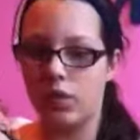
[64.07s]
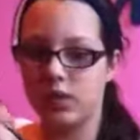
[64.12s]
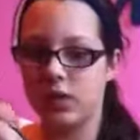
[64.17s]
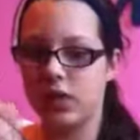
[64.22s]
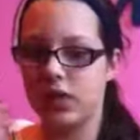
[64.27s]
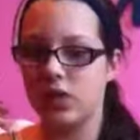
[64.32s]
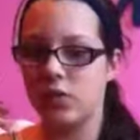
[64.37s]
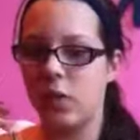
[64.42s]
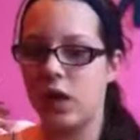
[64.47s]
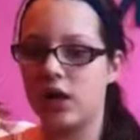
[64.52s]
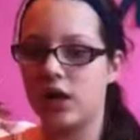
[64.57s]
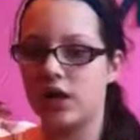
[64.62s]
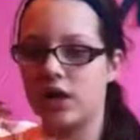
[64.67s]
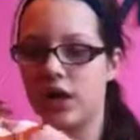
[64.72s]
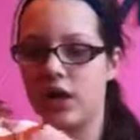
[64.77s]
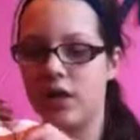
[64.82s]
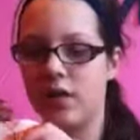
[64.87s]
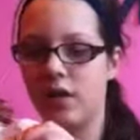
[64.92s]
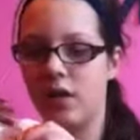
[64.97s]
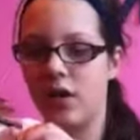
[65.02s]
once I swatched
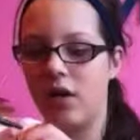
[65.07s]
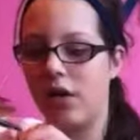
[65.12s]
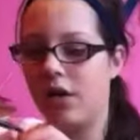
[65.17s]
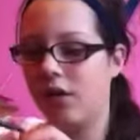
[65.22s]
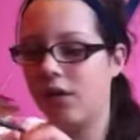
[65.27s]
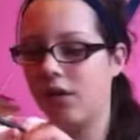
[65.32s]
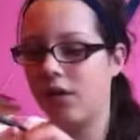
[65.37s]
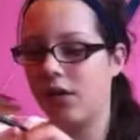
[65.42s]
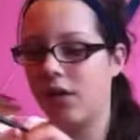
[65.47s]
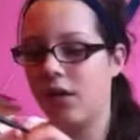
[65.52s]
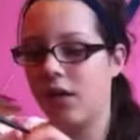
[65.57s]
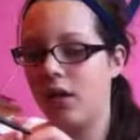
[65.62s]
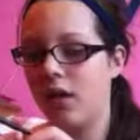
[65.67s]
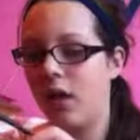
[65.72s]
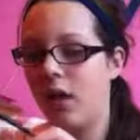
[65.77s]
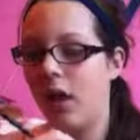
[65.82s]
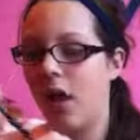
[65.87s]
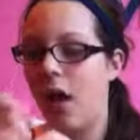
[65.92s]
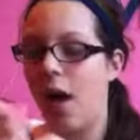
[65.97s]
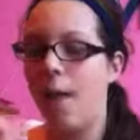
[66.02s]
it in the hall,
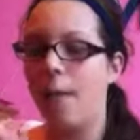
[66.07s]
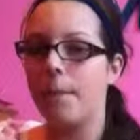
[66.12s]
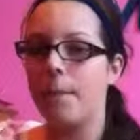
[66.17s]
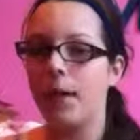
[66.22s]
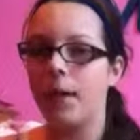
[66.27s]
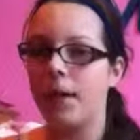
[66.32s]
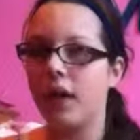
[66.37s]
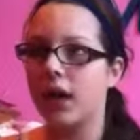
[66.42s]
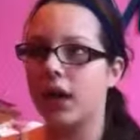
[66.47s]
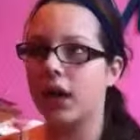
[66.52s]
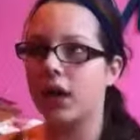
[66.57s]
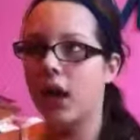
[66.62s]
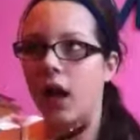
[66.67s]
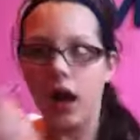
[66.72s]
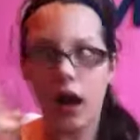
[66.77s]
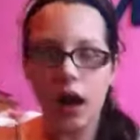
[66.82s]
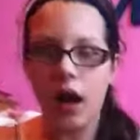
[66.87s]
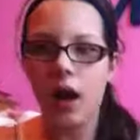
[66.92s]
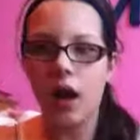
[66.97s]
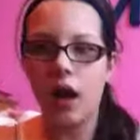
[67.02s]
but, like,
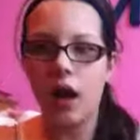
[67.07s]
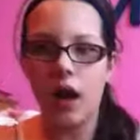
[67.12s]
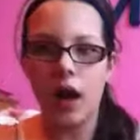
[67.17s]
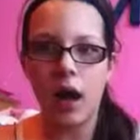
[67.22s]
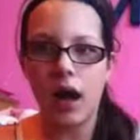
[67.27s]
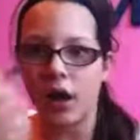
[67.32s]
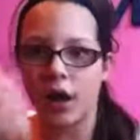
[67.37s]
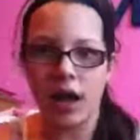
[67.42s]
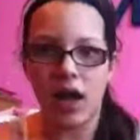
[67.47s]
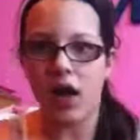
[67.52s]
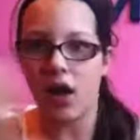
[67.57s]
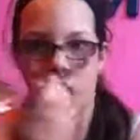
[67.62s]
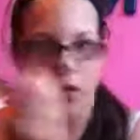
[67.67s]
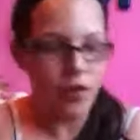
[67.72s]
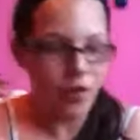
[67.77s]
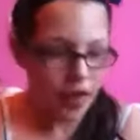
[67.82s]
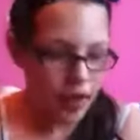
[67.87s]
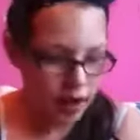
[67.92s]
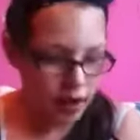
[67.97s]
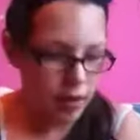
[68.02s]
I can't
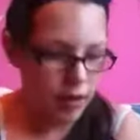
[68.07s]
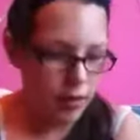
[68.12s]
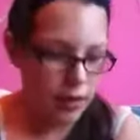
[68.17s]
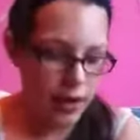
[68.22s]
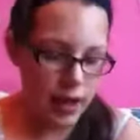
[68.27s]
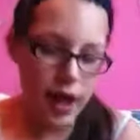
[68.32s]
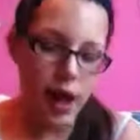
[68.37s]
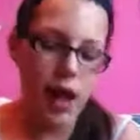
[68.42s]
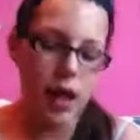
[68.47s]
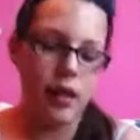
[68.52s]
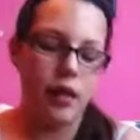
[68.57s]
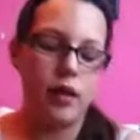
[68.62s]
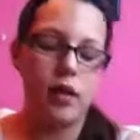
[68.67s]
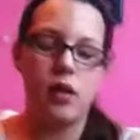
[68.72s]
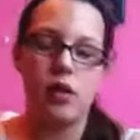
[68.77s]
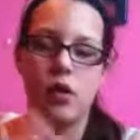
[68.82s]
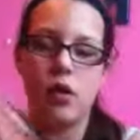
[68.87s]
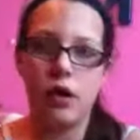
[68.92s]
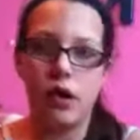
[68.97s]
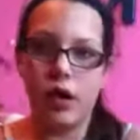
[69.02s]
go that hard on my eye, like,
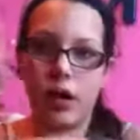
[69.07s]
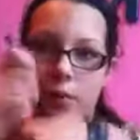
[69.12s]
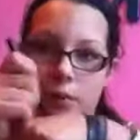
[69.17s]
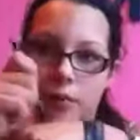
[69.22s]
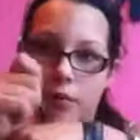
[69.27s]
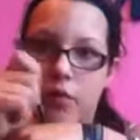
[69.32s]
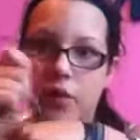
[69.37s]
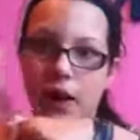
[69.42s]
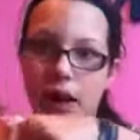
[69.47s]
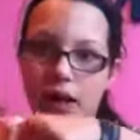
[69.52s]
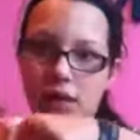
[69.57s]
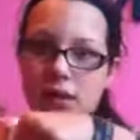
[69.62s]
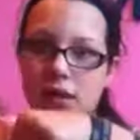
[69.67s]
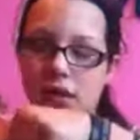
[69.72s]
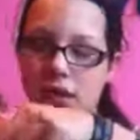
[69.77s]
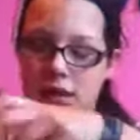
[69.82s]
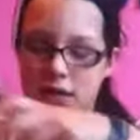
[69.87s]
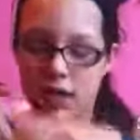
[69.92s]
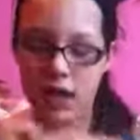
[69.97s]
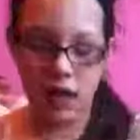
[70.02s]
you know, like, I pressed
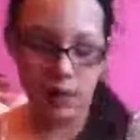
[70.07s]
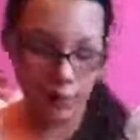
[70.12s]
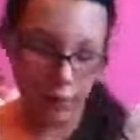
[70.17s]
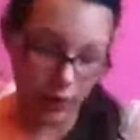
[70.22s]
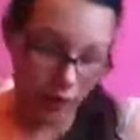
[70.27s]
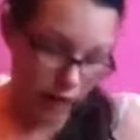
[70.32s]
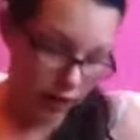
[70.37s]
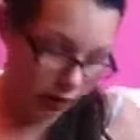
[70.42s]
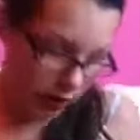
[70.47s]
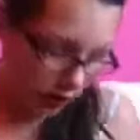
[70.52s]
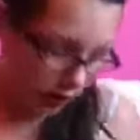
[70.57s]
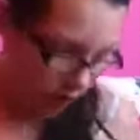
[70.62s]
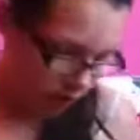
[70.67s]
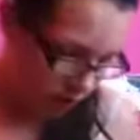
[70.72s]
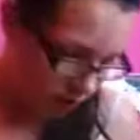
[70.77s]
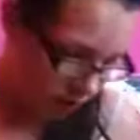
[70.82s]
and did it, but uh,